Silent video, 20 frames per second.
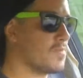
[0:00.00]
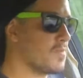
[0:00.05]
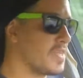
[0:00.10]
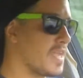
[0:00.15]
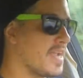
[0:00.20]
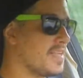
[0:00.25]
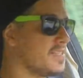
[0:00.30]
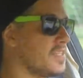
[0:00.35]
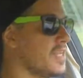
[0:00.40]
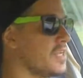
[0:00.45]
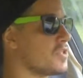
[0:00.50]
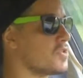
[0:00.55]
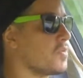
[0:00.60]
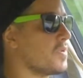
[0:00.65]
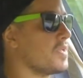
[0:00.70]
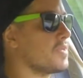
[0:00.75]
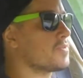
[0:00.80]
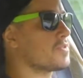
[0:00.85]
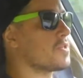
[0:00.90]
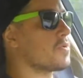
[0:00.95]
with 18-inch
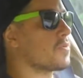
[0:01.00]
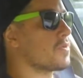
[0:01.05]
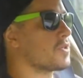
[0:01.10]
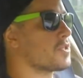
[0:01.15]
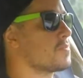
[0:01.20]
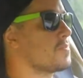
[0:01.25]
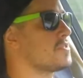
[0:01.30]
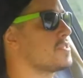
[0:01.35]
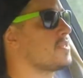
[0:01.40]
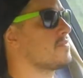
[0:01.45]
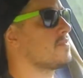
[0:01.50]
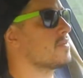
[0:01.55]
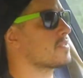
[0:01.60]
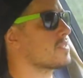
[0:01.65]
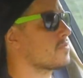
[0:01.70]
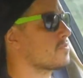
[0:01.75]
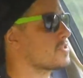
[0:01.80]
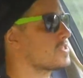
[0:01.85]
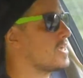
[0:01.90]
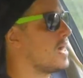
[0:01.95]
wheels that were specific.
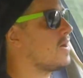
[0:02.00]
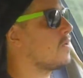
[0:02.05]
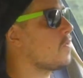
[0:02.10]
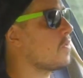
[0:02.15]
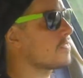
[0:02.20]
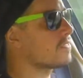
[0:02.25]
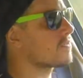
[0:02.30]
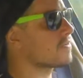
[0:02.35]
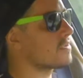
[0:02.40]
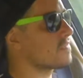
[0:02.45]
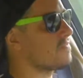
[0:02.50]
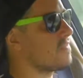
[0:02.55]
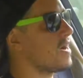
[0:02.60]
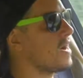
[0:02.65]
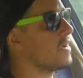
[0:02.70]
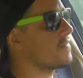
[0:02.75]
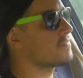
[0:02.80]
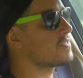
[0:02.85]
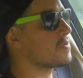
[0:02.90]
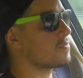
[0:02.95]
They were style
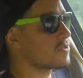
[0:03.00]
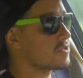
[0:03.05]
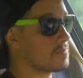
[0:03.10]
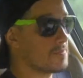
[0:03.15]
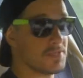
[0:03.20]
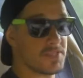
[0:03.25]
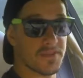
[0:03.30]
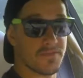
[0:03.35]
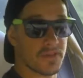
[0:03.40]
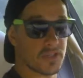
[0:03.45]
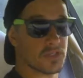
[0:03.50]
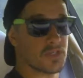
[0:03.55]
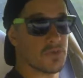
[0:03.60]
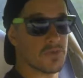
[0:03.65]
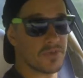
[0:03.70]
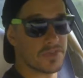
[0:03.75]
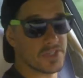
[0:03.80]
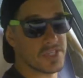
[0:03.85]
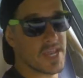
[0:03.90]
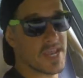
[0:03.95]
135s. They were specific to
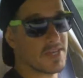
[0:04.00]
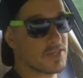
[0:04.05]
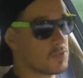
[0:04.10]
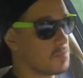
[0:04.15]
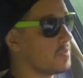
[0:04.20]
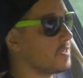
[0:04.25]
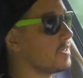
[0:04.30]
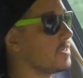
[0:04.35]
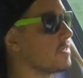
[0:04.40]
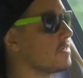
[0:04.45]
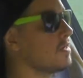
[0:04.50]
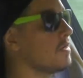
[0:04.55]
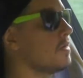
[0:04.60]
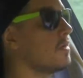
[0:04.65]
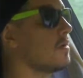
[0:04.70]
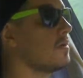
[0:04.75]
the ZHP.